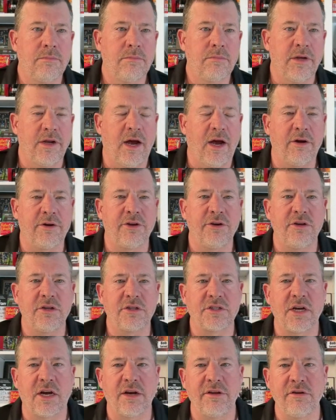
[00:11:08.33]
And how could you
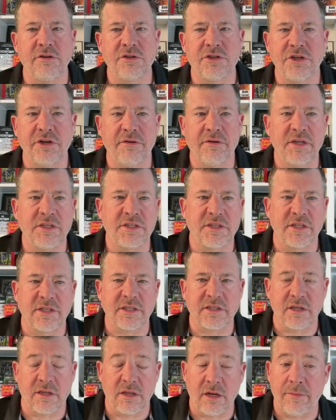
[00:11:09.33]
start using your
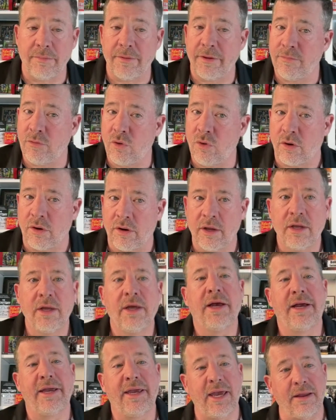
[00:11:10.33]
instincts a little bit more?
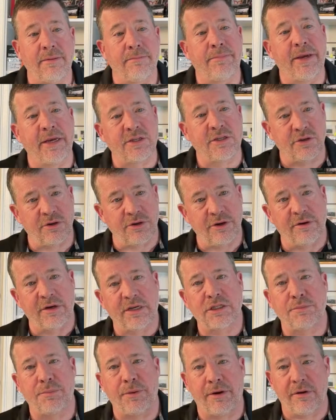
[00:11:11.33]
Again, based on your
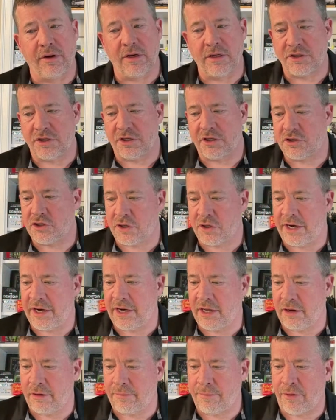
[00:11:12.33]
experience, your
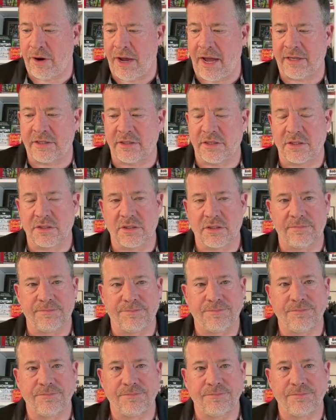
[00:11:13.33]
training, your practice.